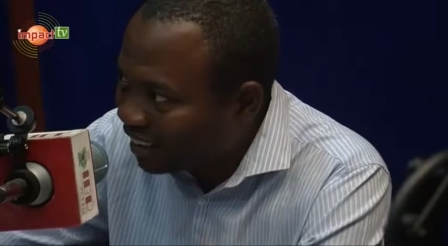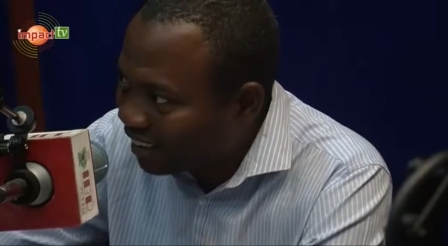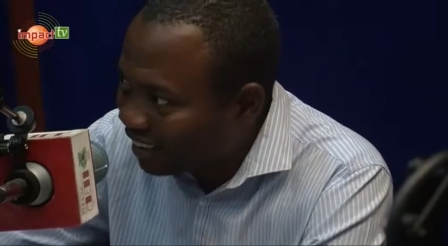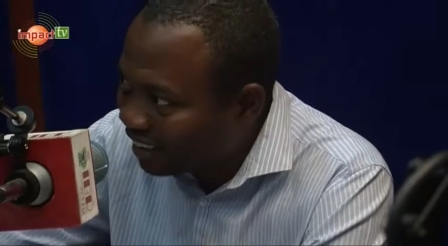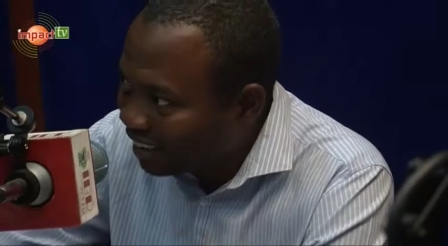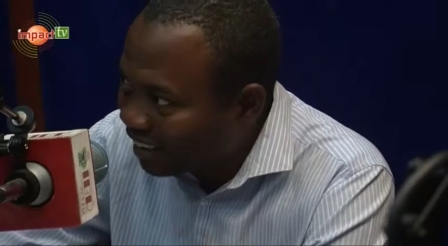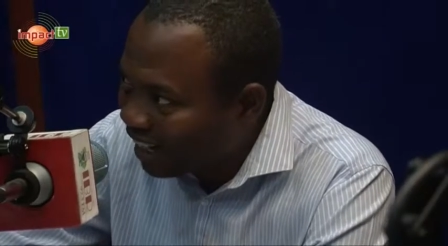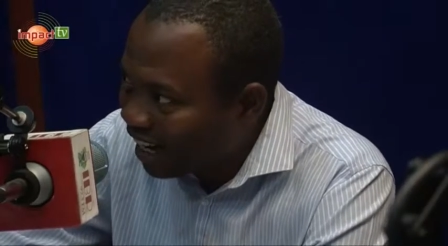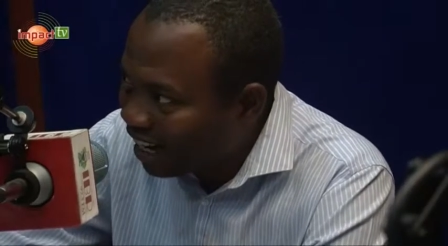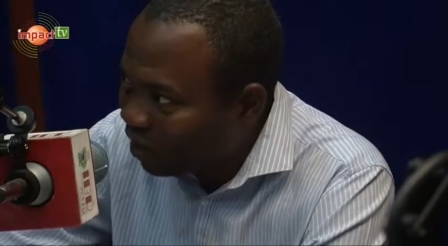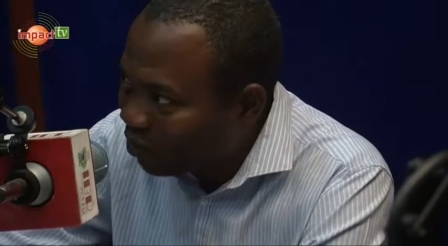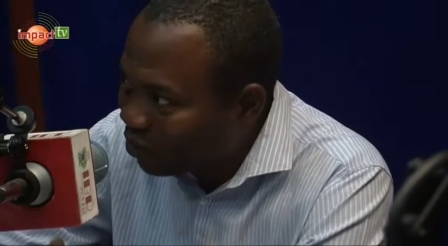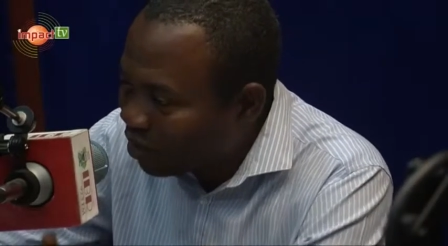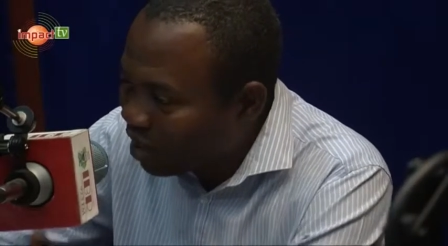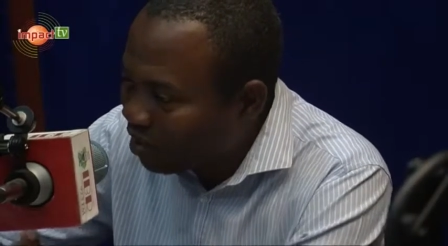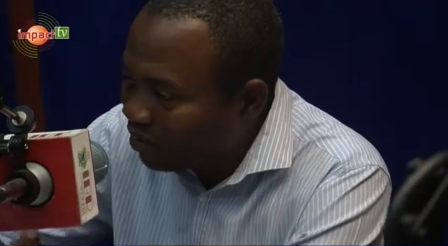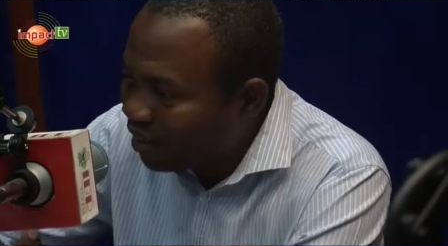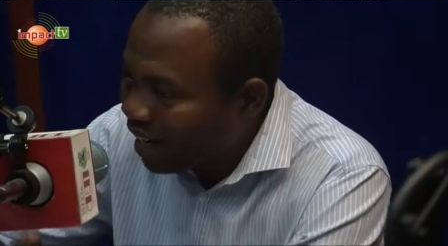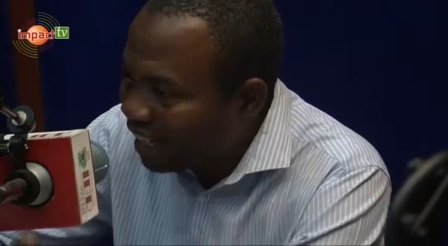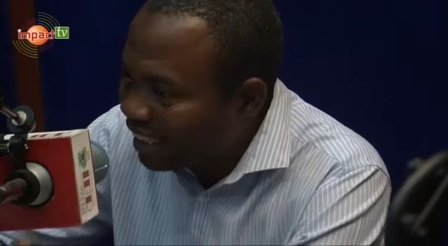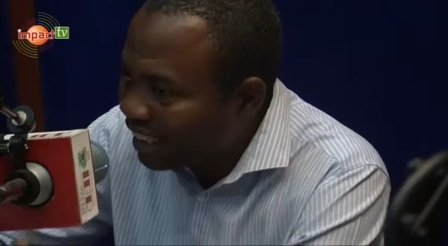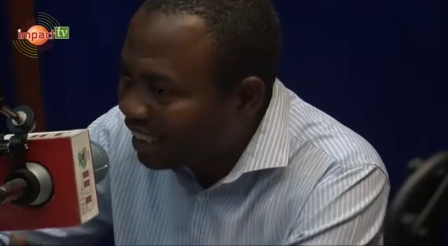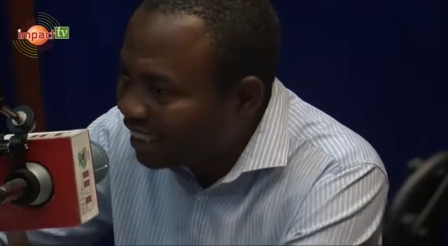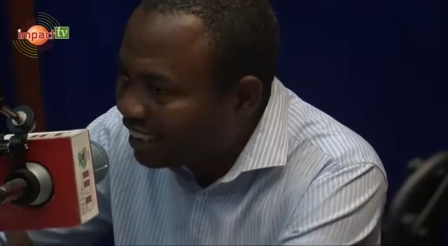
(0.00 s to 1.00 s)
that
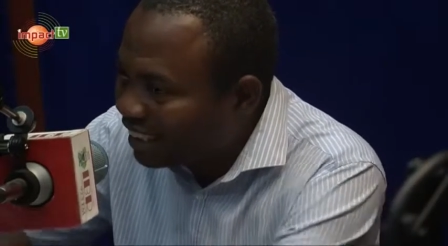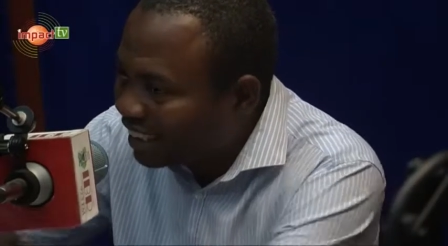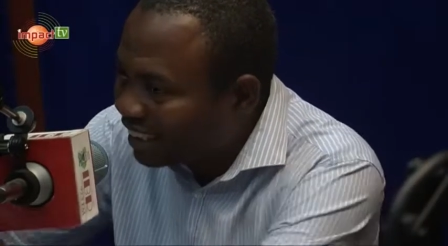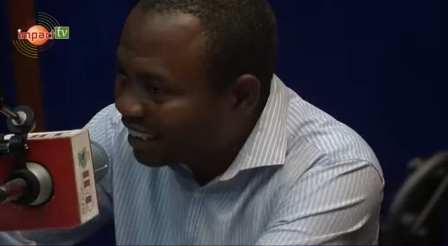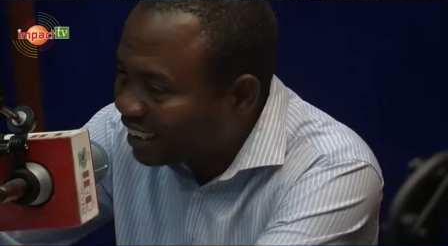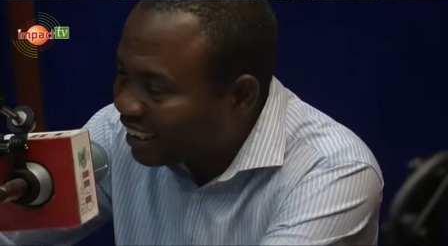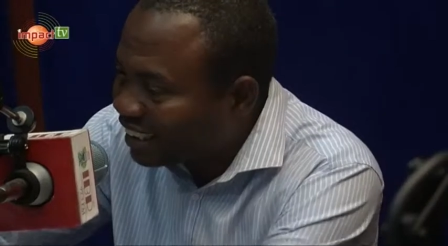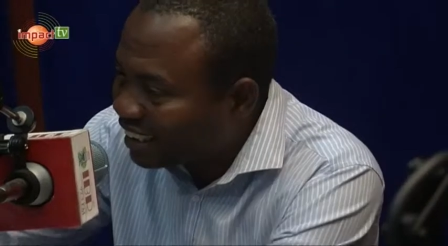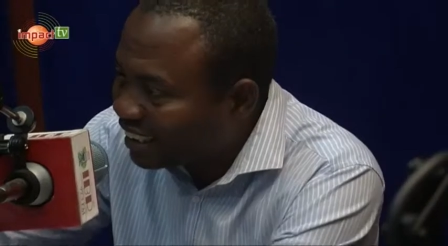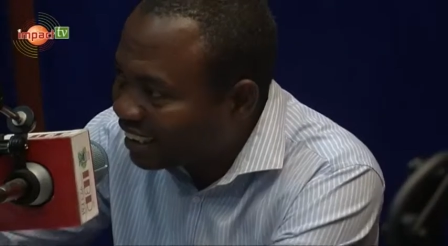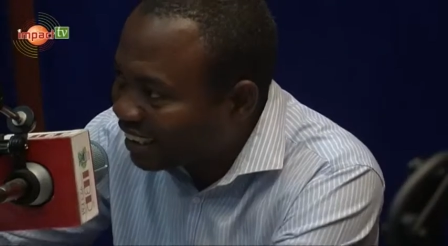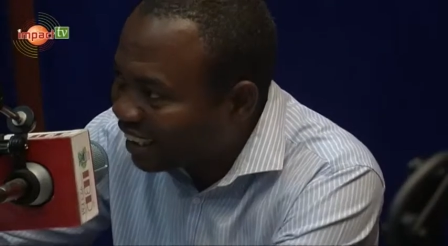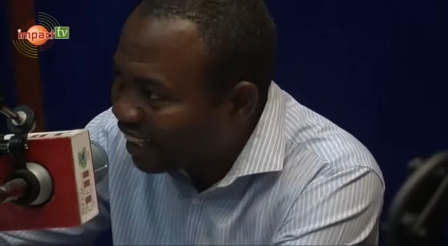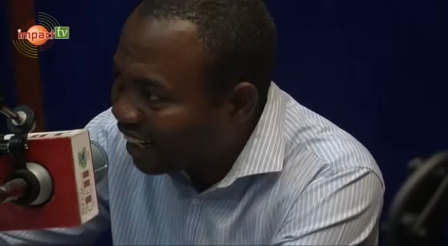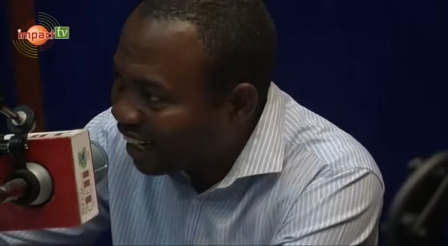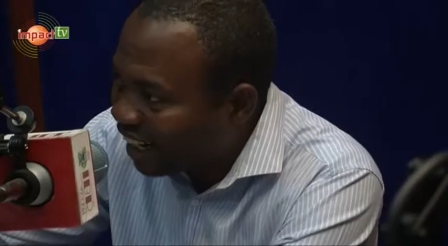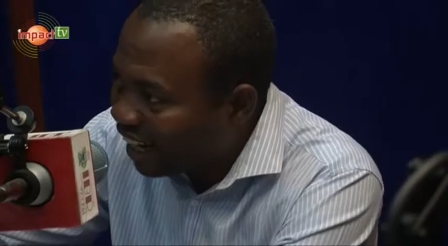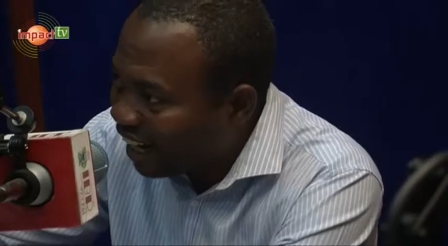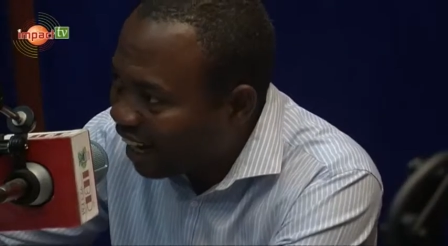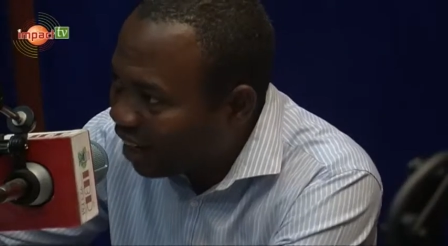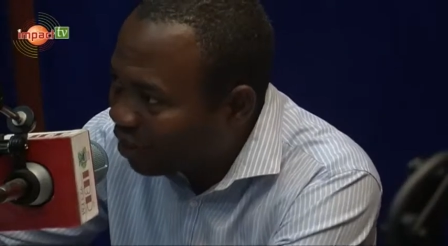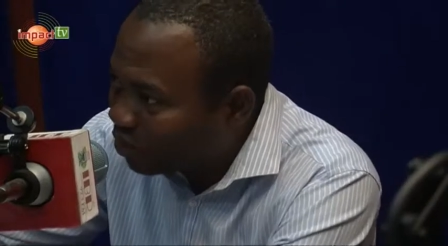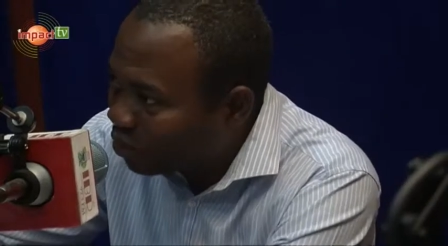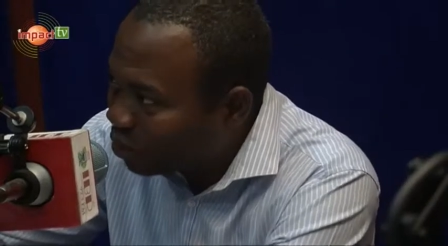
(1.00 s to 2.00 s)
whoever they teach
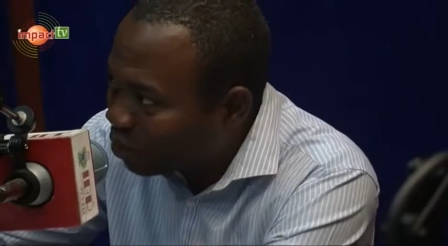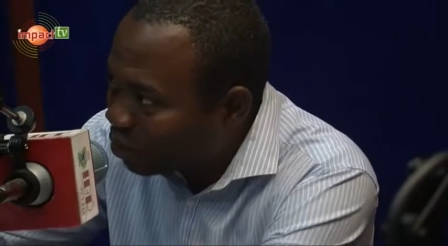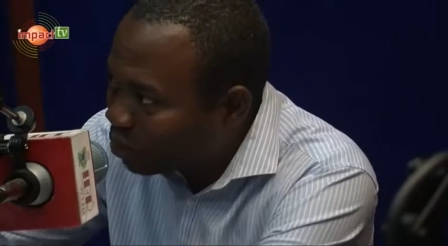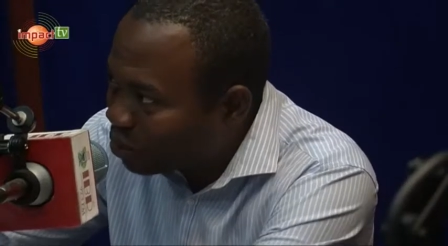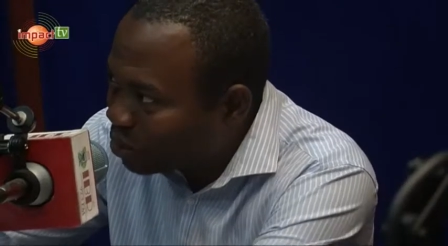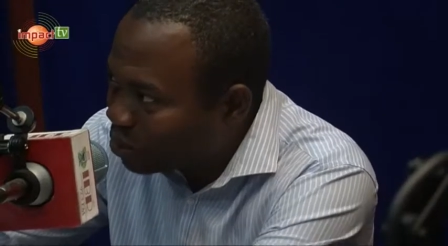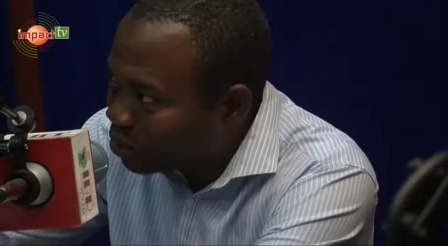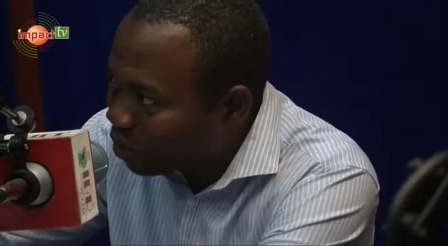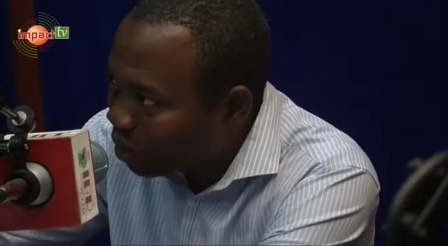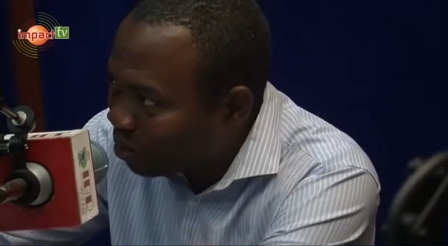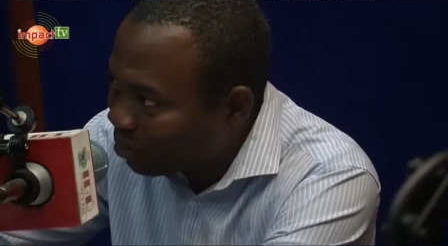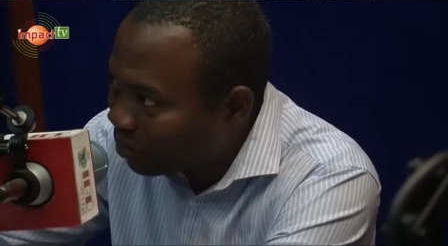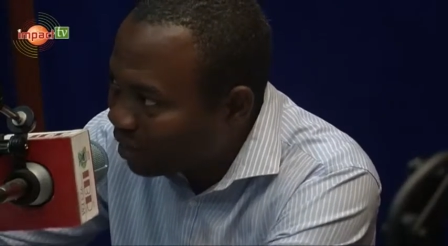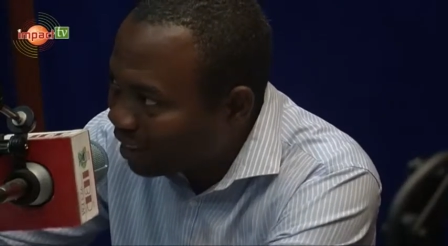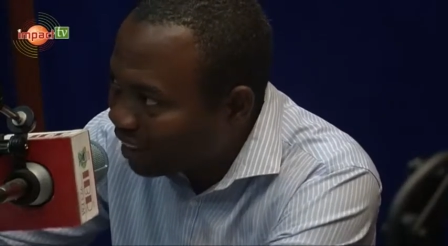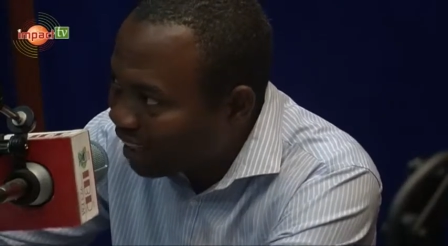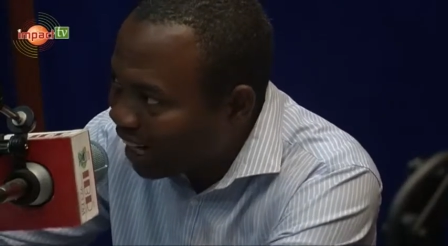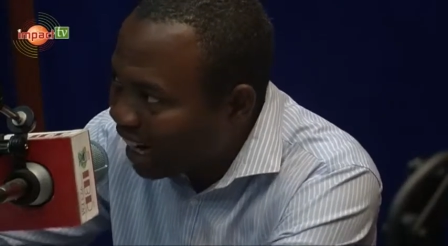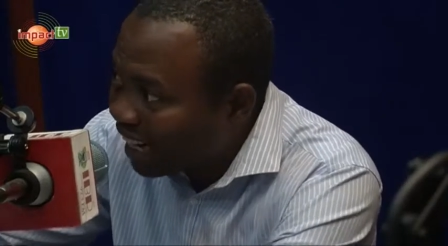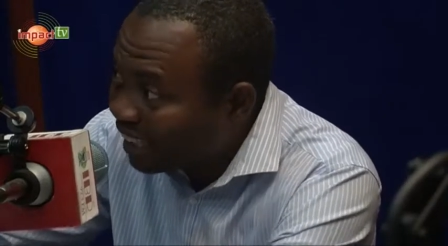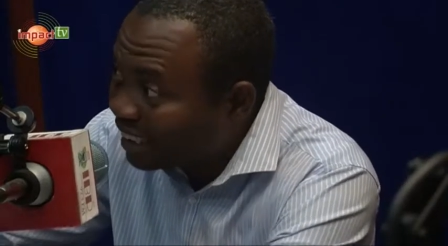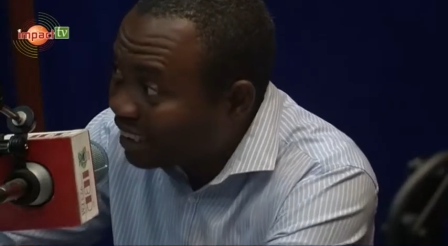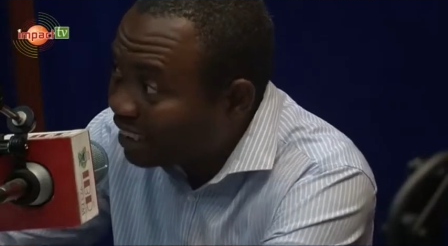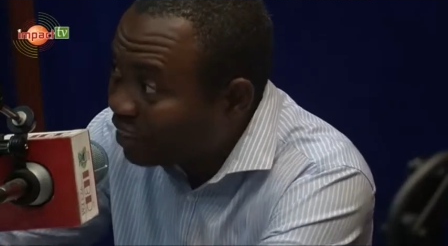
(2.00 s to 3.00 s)
how to do something,
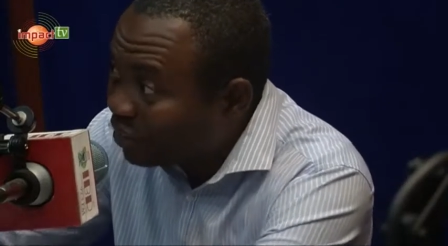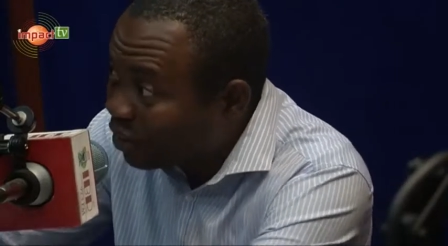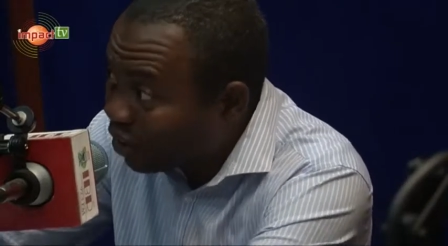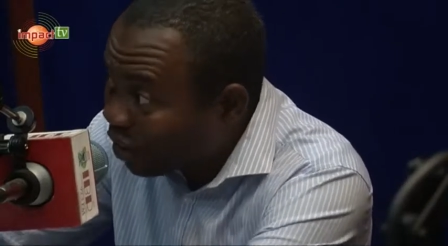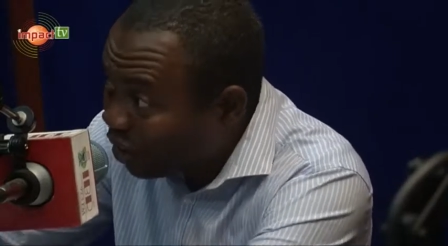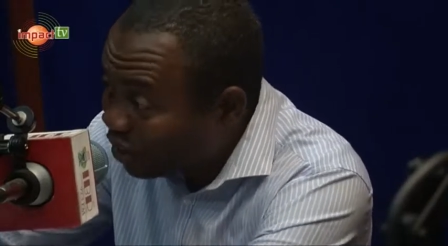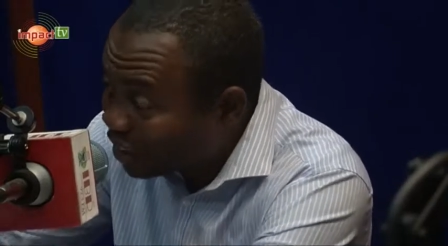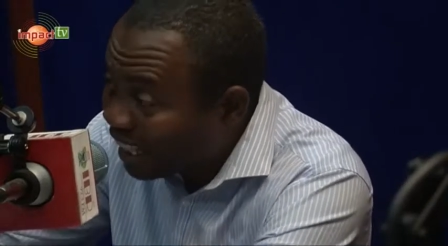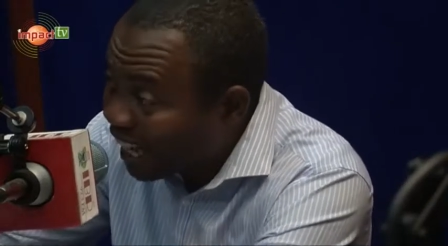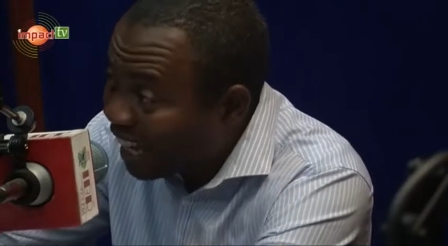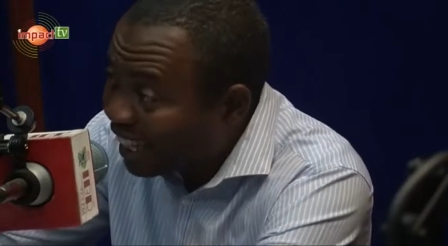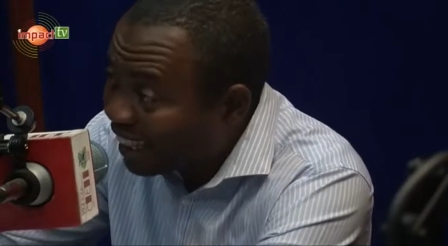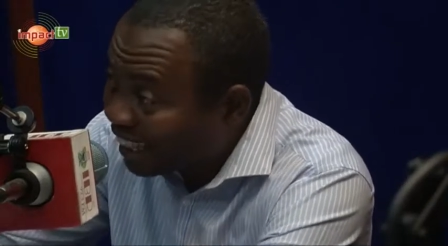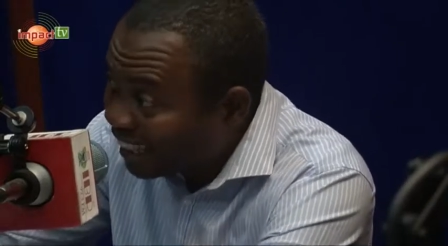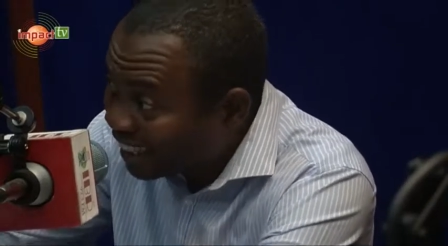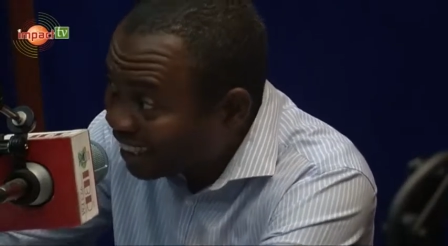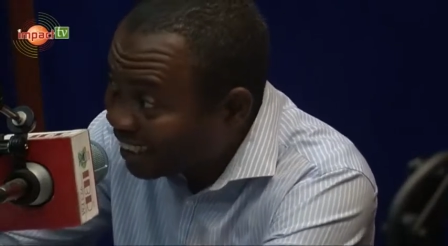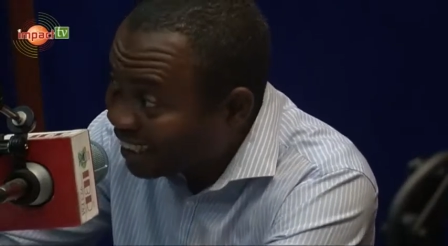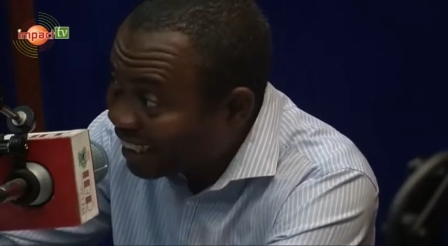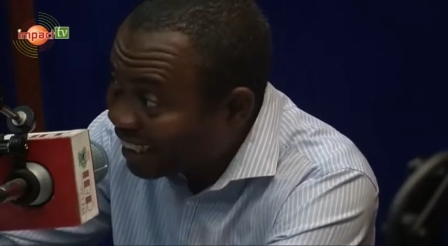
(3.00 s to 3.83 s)
and he does that thing